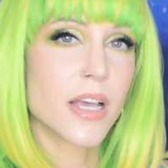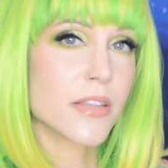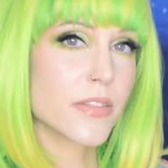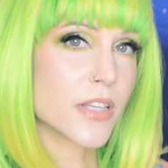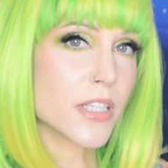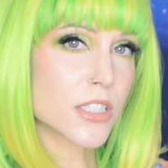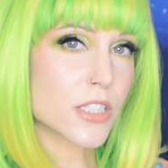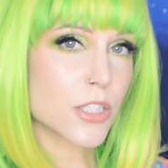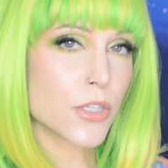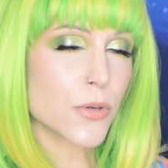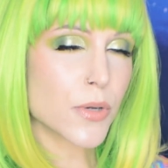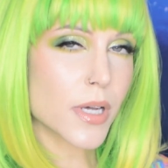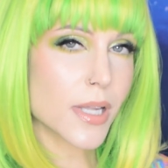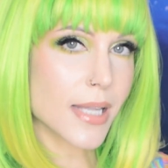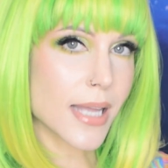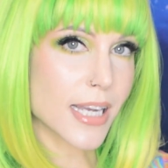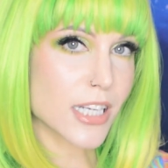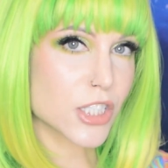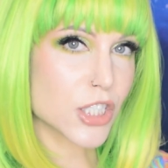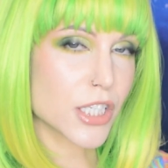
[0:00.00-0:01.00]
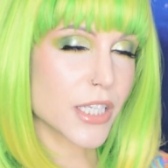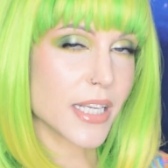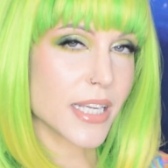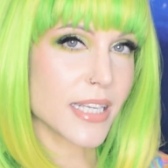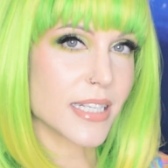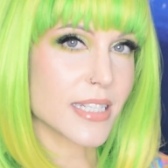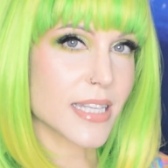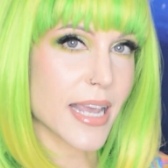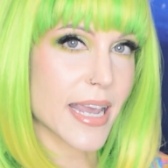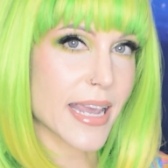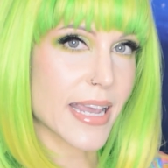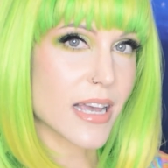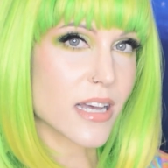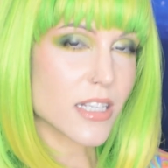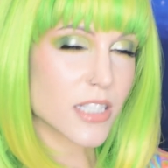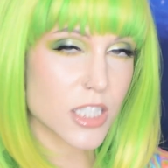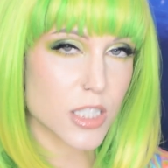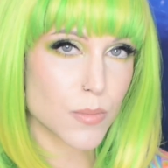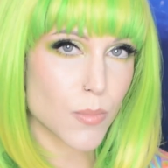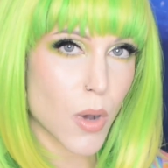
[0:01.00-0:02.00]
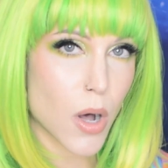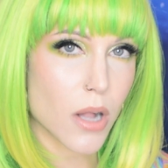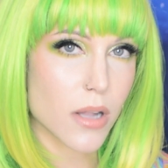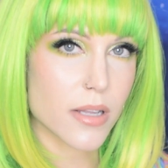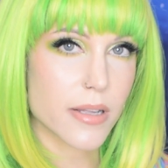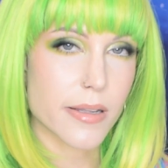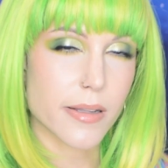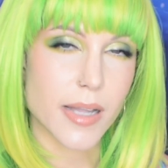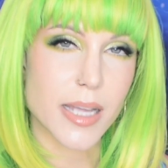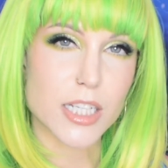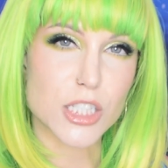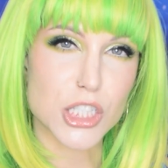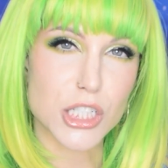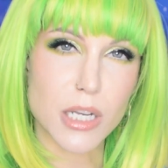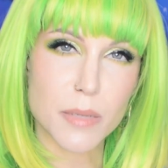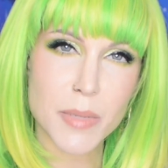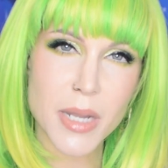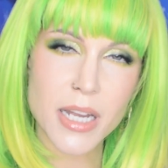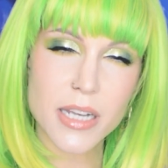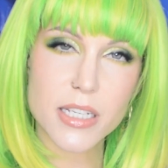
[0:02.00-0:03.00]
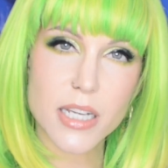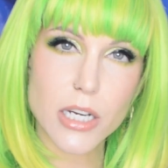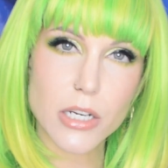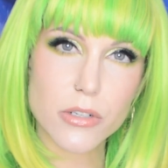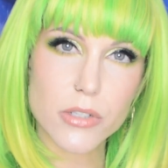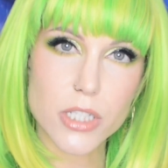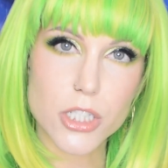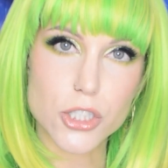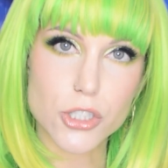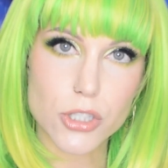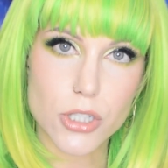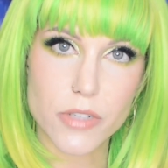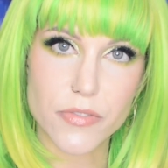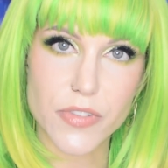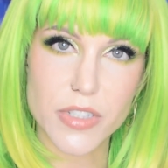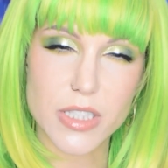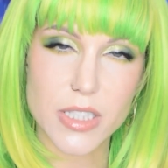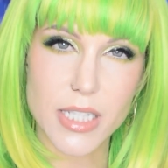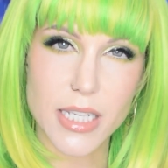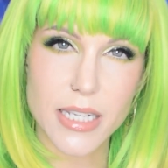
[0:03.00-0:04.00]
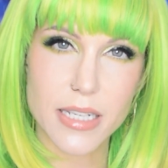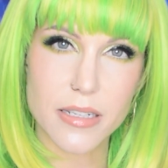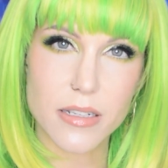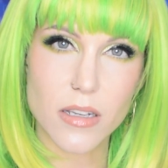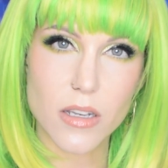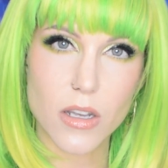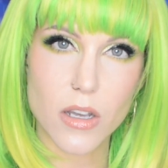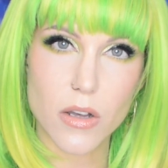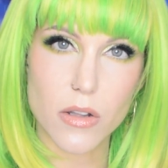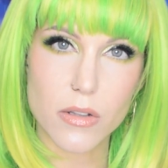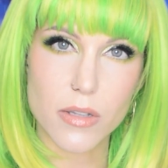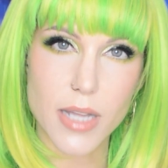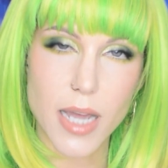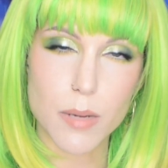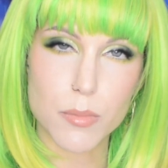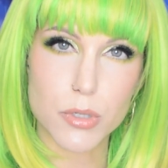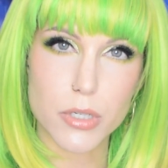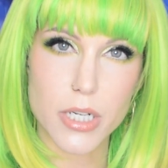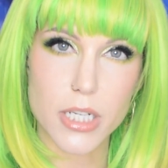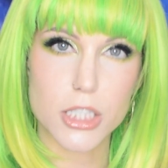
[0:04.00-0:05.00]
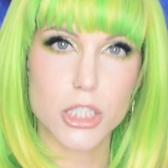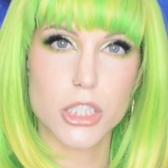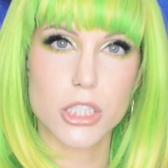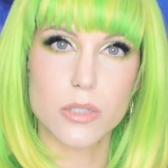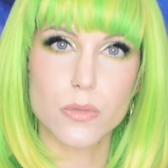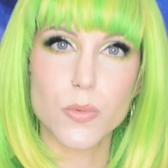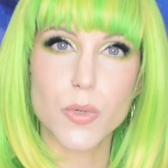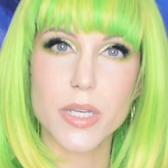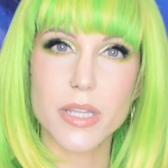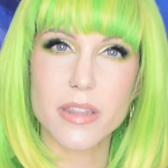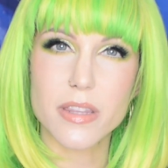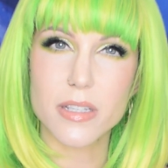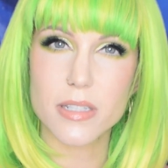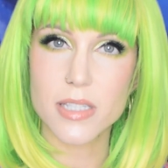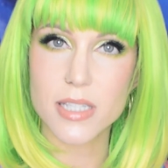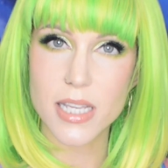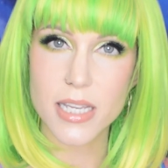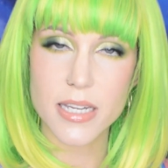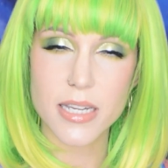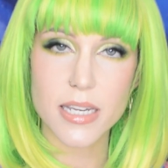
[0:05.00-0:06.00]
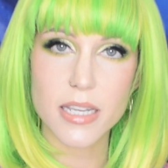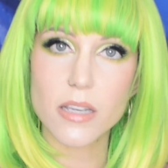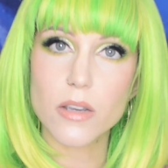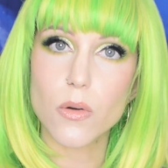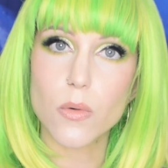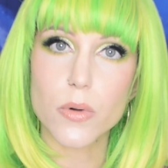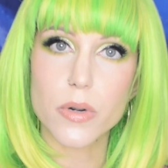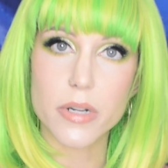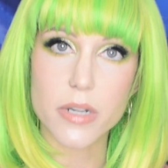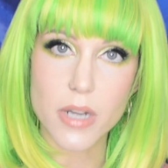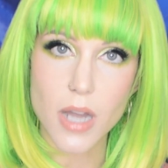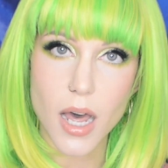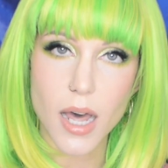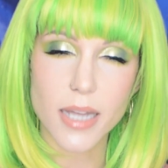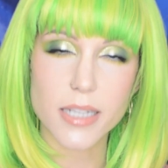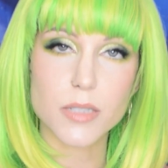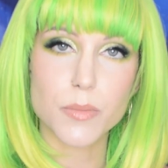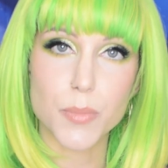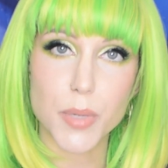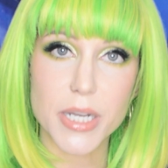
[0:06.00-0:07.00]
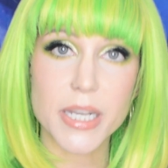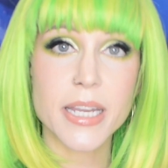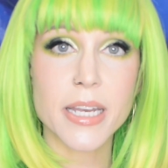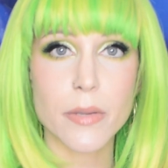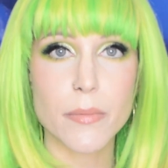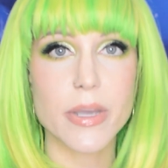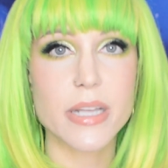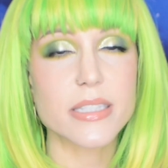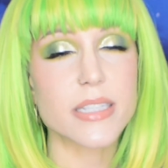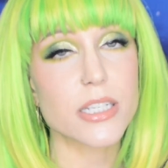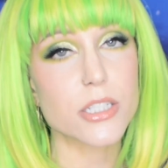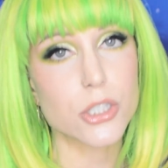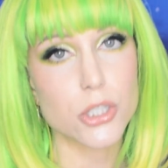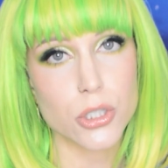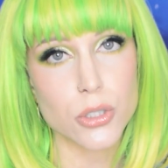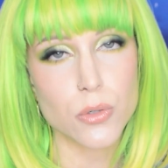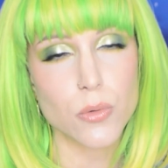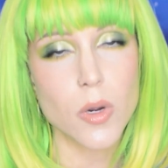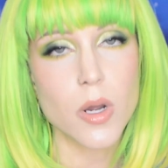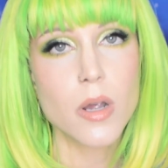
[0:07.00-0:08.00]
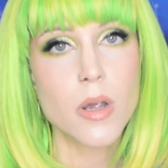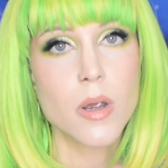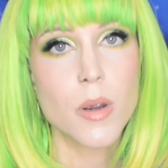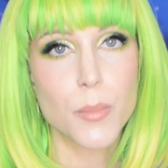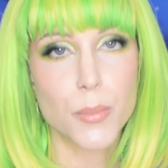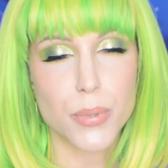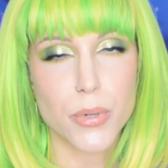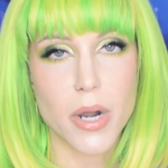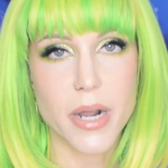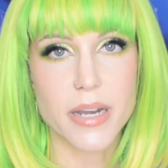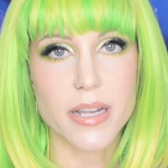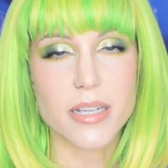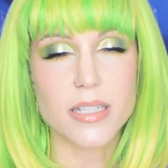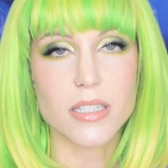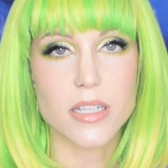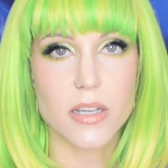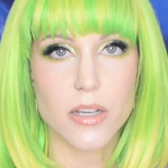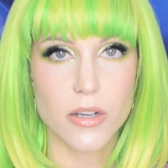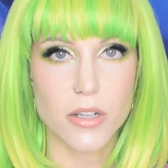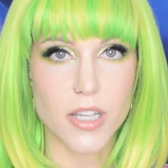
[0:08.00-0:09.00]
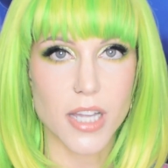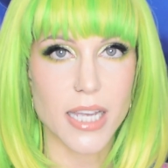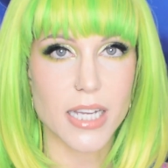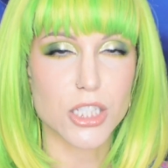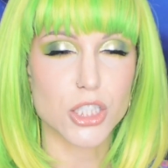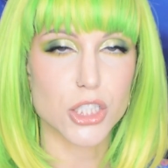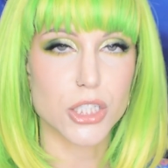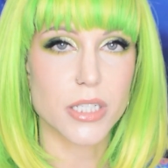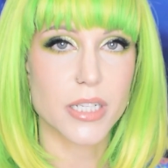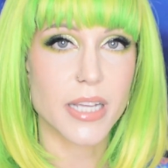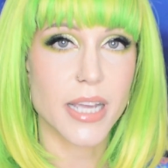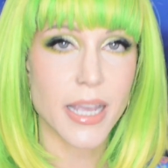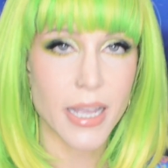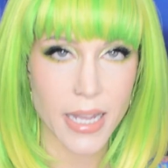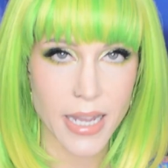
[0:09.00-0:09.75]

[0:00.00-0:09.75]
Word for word: This new collection is a small collection. I'm not entirely sure if it's in collaboration with Sydney or not, but anyway, it's a two-product collection.